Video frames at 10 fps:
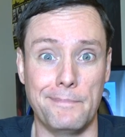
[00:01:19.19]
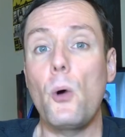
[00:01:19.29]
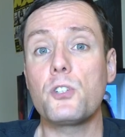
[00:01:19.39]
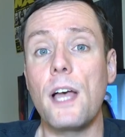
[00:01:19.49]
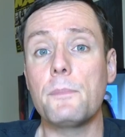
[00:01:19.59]

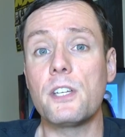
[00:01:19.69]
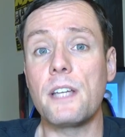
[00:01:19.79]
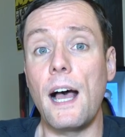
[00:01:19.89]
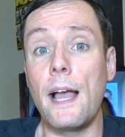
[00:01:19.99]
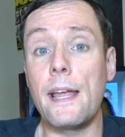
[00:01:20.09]
No Time to
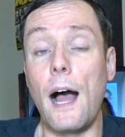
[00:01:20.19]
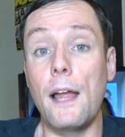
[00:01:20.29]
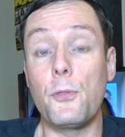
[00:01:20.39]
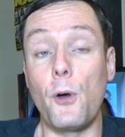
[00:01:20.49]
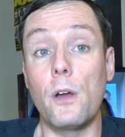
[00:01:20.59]
Die,
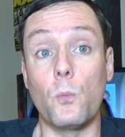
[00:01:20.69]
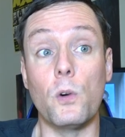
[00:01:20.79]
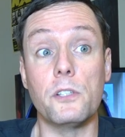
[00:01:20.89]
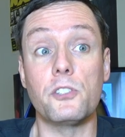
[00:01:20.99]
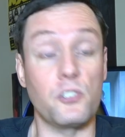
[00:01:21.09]
I thought
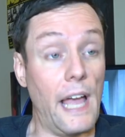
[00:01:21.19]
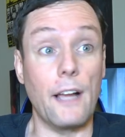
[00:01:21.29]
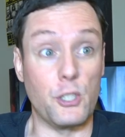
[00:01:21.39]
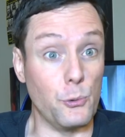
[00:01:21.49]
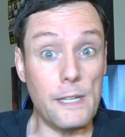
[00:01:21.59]
was
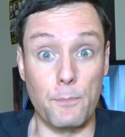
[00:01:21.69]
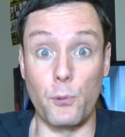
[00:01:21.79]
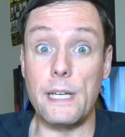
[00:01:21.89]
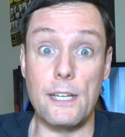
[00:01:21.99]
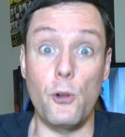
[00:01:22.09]
actually
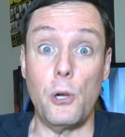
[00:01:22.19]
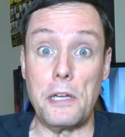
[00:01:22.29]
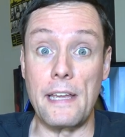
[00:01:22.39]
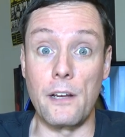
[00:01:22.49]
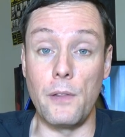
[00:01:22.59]
pretty
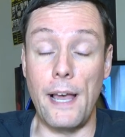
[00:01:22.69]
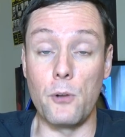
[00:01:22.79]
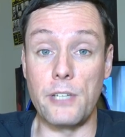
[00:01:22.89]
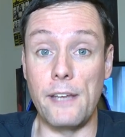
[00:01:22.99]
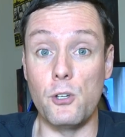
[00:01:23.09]
good and
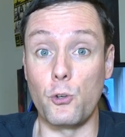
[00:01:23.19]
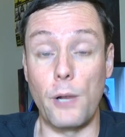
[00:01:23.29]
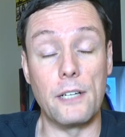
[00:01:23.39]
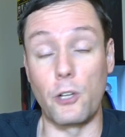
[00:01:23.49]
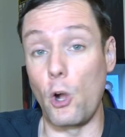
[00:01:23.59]
allowed Daniel
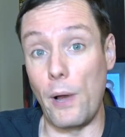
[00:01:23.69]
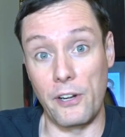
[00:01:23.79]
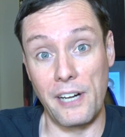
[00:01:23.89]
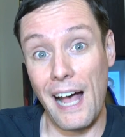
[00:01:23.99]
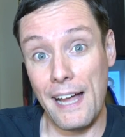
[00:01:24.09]
Craig to go out
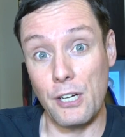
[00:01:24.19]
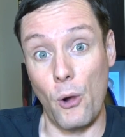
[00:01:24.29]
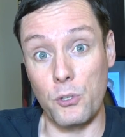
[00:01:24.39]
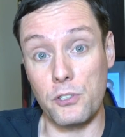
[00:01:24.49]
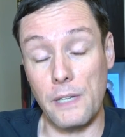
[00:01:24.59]
on a high
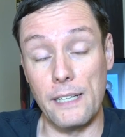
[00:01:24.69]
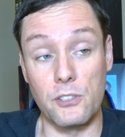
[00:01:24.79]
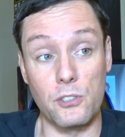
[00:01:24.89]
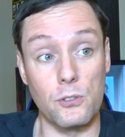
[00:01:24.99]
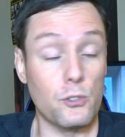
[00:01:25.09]
note.
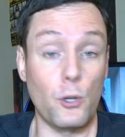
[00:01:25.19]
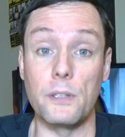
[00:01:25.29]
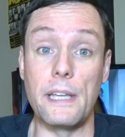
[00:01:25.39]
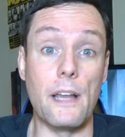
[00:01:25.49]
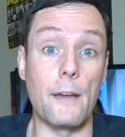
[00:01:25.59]
It's
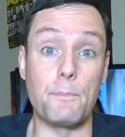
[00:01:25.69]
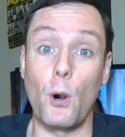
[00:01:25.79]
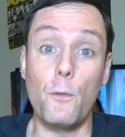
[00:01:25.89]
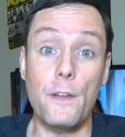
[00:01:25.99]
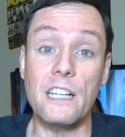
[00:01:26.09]
certainly not
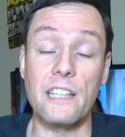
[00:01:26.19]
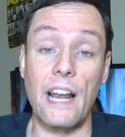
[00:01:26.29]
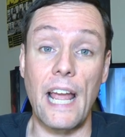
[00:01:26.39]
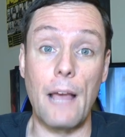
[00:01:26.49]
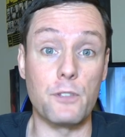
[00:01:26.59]
perfect,
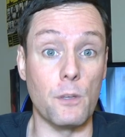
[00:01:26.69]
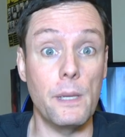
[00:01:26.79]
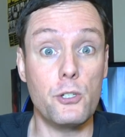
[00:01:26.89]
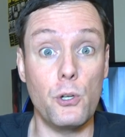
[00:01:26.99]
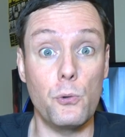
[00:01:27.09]
and I have some
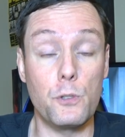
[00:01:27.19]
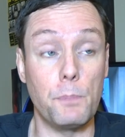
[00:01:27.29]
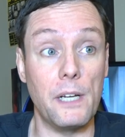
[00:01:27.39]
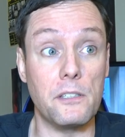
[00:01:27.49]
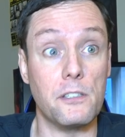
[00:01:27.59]
issues,
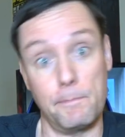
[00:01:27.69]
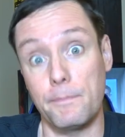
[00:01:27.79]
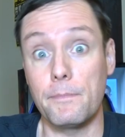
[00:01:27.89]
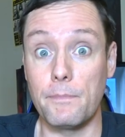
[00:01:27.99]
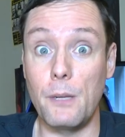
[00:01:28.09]
but
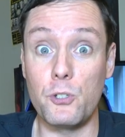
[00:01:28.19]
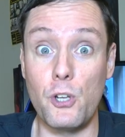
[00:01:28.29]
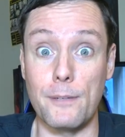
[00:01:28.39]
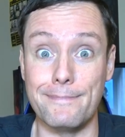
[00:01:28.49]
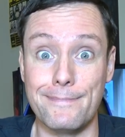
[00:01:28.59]
it was
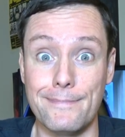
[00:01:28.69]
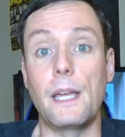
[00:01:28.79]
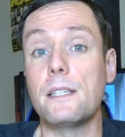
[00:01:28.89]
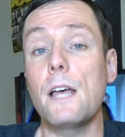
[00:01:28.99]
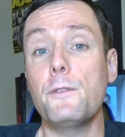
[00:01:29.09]
good.
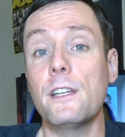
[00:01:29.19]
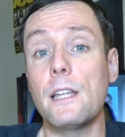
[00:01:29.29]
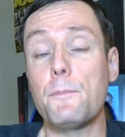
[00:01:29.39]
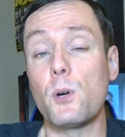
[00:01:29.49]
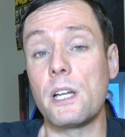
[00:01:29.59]
They
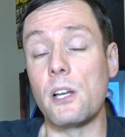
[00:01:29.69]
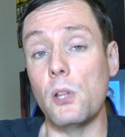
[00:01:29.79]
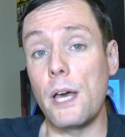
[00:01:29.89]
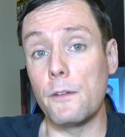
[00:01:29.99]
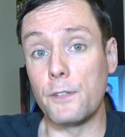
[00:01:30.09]
definitely put in a
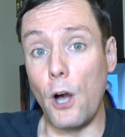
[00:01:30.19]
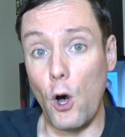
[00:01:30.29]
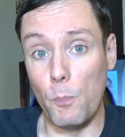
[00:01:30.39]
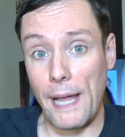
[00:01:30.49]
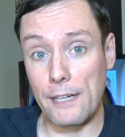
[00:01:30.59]
lot of
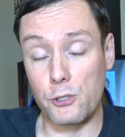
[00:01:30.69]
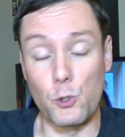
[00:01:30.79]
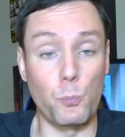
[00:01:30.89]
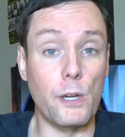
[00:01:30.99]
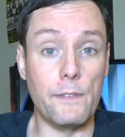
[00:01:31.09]
callbacks
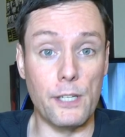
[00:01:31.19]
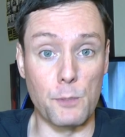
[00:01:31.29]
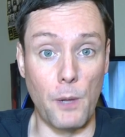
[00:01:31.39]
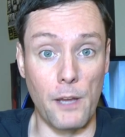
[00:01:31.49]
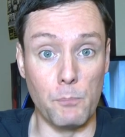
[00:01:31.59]
to previous
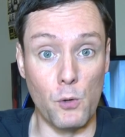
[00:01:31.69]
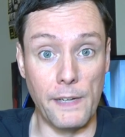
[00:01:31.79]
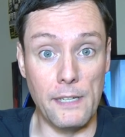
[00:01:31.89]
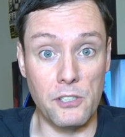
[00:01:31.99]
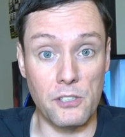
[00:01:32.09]
Bond
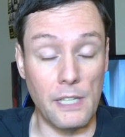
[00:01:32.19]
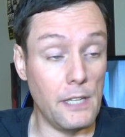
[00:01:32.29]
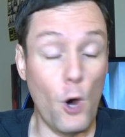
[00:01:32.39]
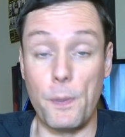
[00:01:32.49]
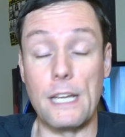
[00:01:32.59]
movies. In
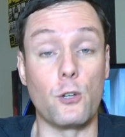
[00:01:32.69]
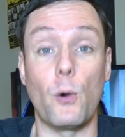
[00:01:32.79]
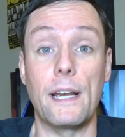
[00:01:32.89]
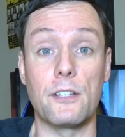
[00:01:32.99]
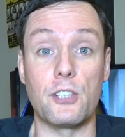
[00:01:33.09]
the opening
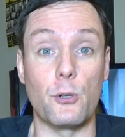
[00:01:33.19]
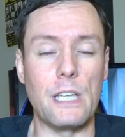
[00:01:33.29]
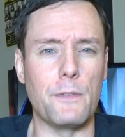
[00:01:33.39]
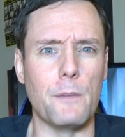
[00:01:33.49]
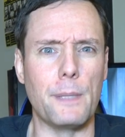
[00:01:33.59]
credits, there's
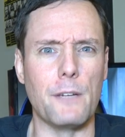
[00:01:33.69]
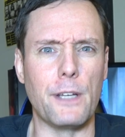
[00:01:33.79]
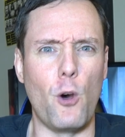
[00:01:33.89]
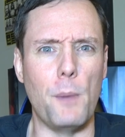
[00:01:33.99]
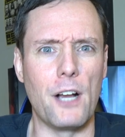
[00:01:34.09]
even a bit of
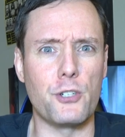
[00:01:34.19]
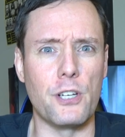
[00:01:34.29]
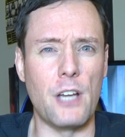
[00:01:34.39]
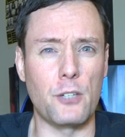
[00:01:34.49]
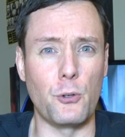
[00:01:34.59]
an homage to
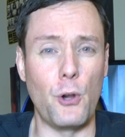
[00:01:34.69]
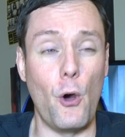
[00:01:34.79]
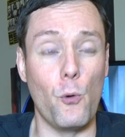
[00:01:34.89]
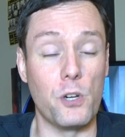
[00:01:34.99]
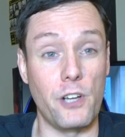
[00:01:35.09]
Dr.
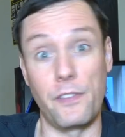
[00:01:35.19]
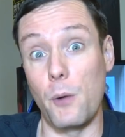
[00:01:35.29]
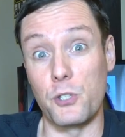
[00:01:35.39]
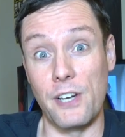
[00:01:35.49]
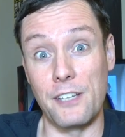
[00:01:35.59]
No, which I thought
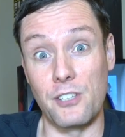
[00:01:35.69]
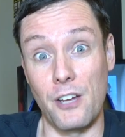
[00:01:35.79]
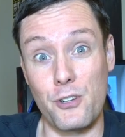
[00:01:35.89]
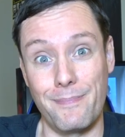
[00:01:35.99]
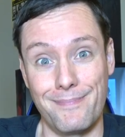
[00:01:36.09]
was a nice
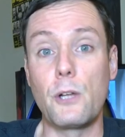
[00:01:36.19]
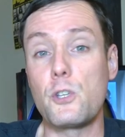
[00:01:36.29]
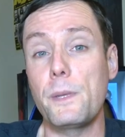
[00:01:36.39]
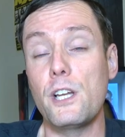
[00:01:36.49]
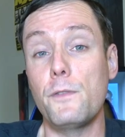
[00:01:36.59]
touch. There's
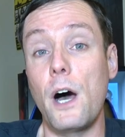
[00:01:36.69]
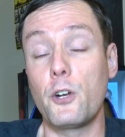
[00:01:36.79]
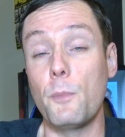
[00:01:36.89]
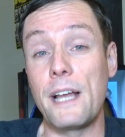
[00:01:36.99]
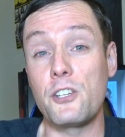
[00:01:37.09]
a bit of On
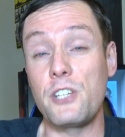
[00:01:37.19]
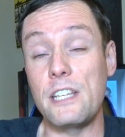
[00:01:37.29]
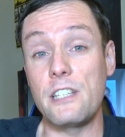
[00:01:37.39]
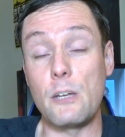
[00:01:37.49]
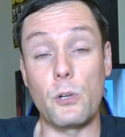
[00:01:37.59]
Her
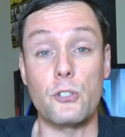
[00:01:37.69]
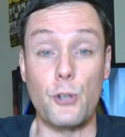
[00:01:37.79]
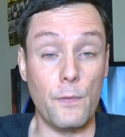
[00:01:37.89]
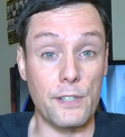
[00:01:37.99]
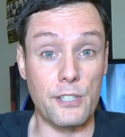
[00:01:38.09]
Majesty's Secret
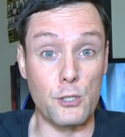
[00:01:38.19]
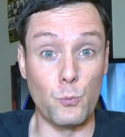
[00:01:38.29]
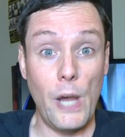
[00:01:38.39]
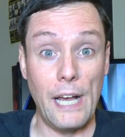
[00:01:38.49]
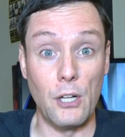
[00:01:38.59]
Service as
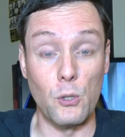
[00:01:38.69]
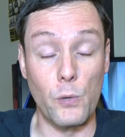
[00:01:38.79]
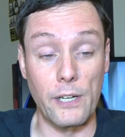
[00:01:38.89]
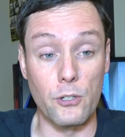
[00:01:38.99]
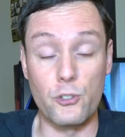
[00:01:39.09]
well,
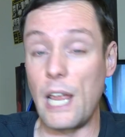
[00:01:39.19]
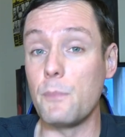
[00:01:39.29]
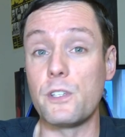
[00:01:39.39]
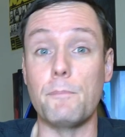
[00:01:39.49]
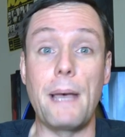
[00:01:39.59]
where
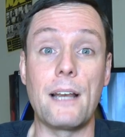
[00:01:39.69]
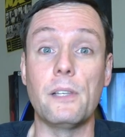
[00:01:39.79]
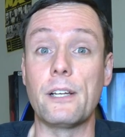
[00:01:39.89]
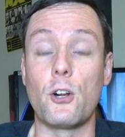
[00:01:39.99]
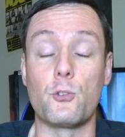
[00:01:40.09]
James and
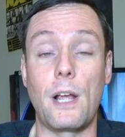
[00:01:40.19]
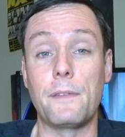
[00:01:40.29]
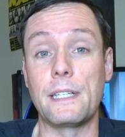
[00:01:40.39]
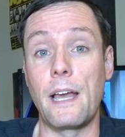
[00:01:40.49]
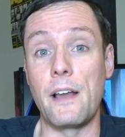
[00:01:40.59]
Madeleine are
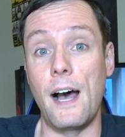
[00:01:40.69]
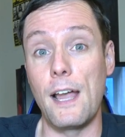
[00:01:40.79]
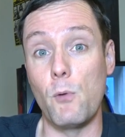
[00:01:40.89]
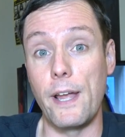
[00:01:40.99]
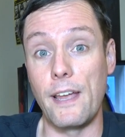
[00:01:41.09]
driving down a
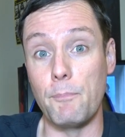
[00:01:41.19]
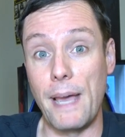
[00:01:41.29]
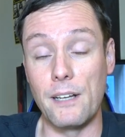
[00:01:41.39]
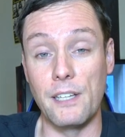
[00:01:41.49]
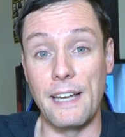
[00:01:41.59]
highway and
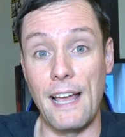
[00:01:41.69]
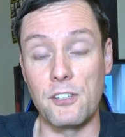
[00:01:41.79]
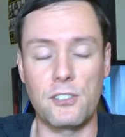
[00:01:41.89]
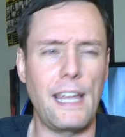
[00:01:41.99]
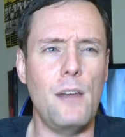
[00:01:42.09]
Madeleine
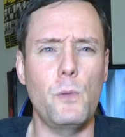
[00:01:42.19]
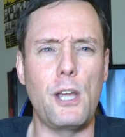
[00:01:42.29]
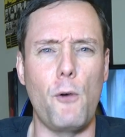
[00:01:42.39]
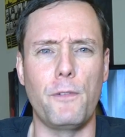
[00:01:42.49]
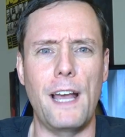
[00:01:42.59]
asks, Can't we
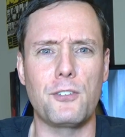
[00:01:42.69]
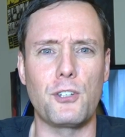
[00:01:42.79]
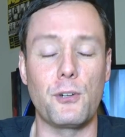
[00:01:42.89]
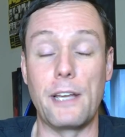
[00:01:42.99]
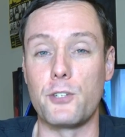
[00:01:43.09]
go
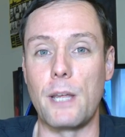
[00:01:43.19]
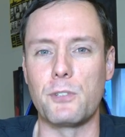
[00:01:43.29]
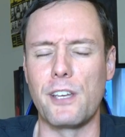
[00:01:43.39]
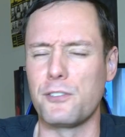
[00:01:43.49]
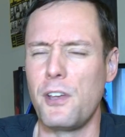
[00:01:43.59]
faster? And James
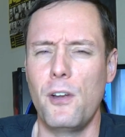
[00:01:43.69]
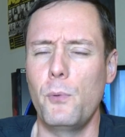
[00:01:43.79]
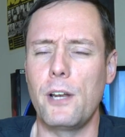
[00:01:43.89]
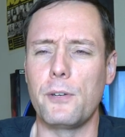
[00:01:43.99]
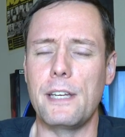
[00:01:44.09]
says,
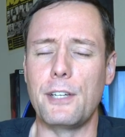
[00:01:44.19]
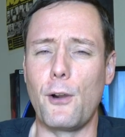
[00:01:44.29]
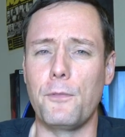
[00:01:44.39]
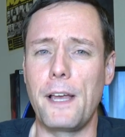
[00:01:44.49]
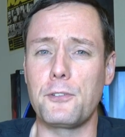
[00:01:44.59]
We don't need to
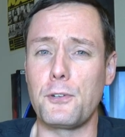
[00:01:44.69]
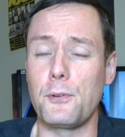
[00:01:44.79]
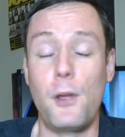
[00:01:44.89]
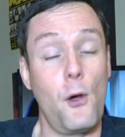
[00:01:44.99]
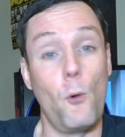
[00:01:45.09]
go
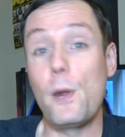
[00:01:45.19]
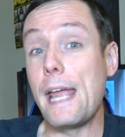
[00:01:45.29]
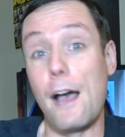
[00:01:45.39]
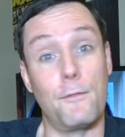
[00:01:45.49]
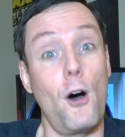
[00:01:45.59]
faster. We
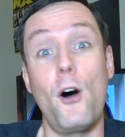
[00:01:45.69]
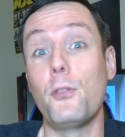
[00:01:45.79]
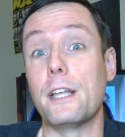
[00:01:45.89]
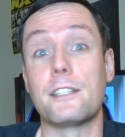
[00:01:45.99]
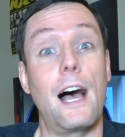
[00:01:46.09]
have all
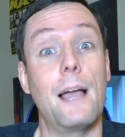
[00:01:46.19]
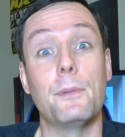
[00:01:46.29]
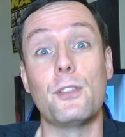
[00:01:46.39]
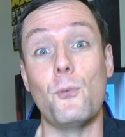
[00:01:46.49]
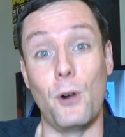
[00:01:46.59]
the time
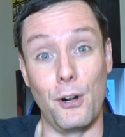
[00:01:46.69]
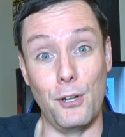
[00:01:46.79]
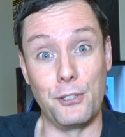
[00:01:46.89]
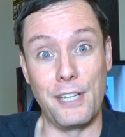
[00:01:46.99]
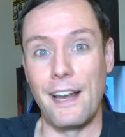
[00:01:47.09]
in the
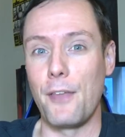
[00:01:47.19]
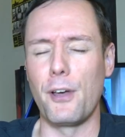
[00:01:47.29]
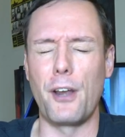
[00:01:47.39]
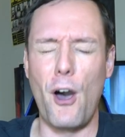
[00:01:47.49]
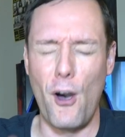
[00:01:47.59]
world. And I
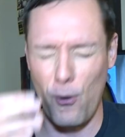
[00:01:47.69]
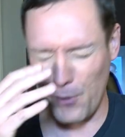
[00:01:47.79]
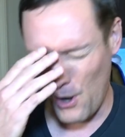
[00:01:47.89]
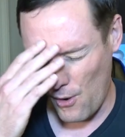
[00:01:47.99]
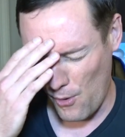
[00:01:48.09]
thought, Oh
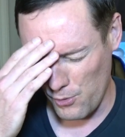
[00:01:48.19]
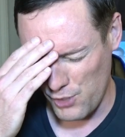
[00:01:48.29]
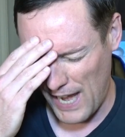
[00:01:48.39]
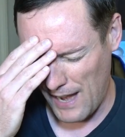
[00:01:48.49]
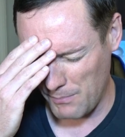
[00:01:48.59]
no,
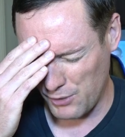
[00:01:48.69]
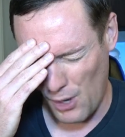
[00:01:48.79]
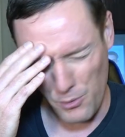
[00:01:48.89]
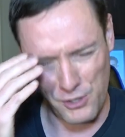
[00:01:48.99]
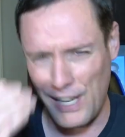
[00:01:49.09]
James,
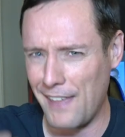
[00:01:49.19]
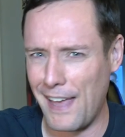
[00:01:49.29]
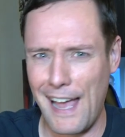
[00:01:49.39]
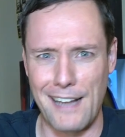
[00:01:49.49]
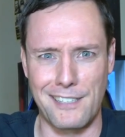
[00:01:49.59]
don't say
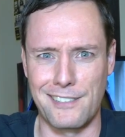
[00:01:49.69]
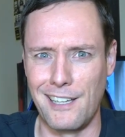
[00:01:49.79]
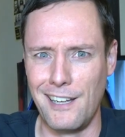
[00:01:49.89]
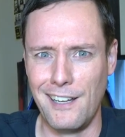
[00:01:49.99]
that.